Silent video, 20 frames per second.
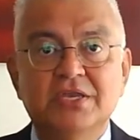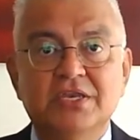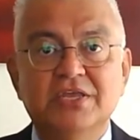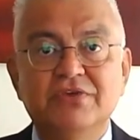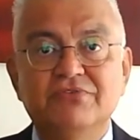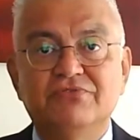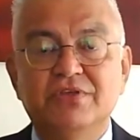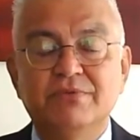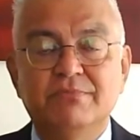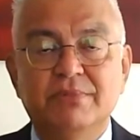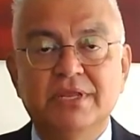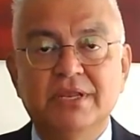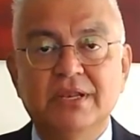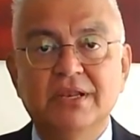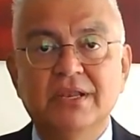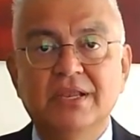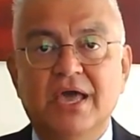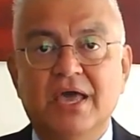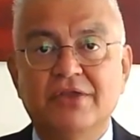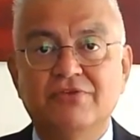Nifty
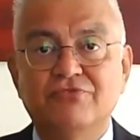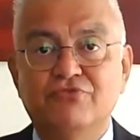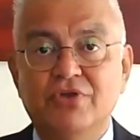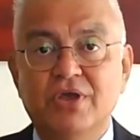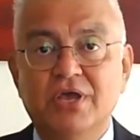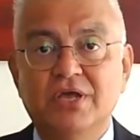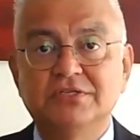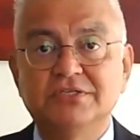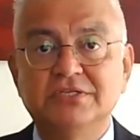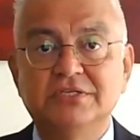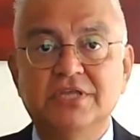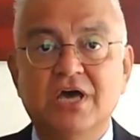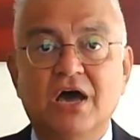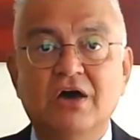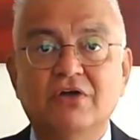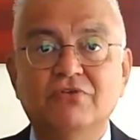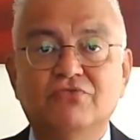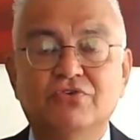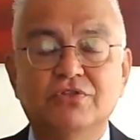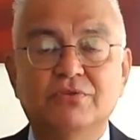Metal and Realty,
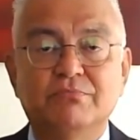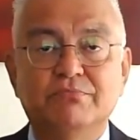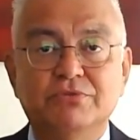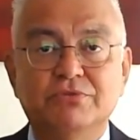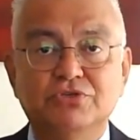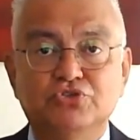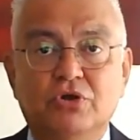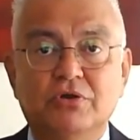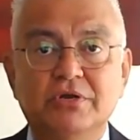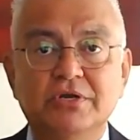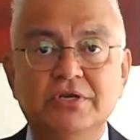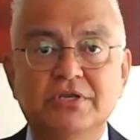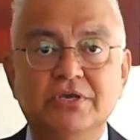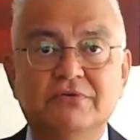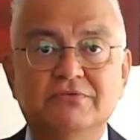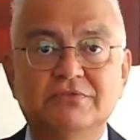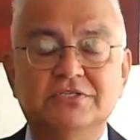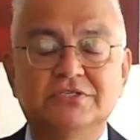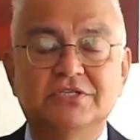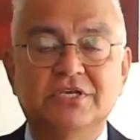down for the majority
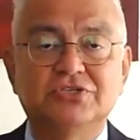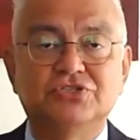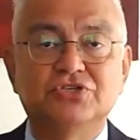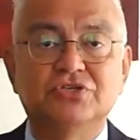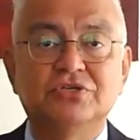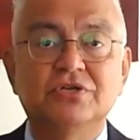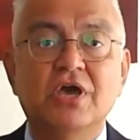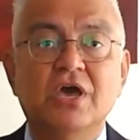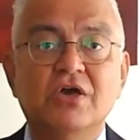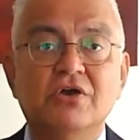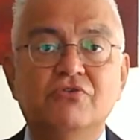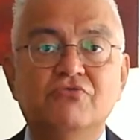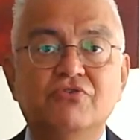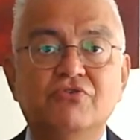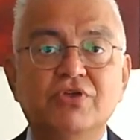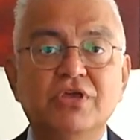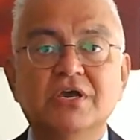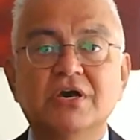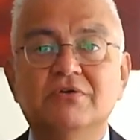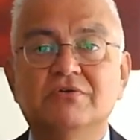of the session,
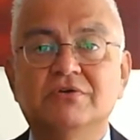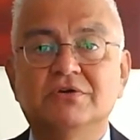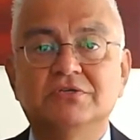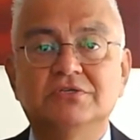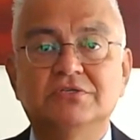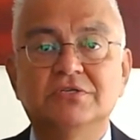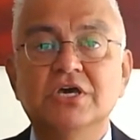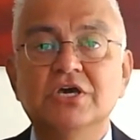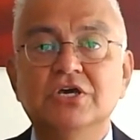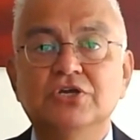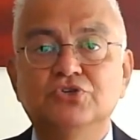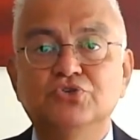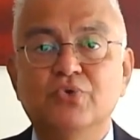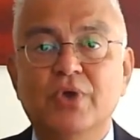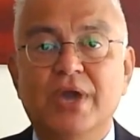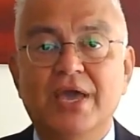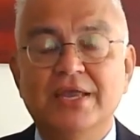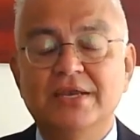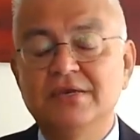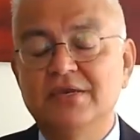recovered
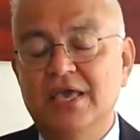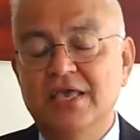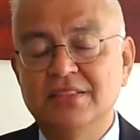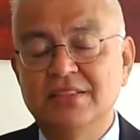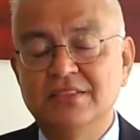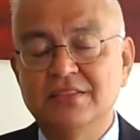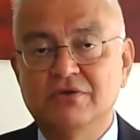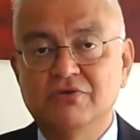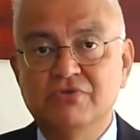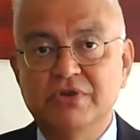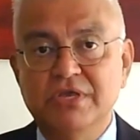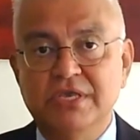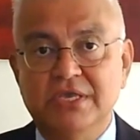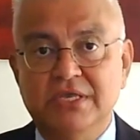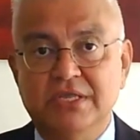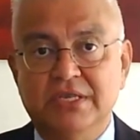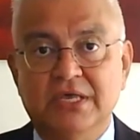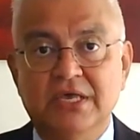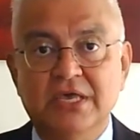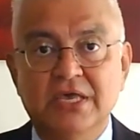to end in the
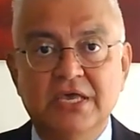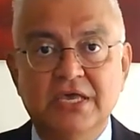green.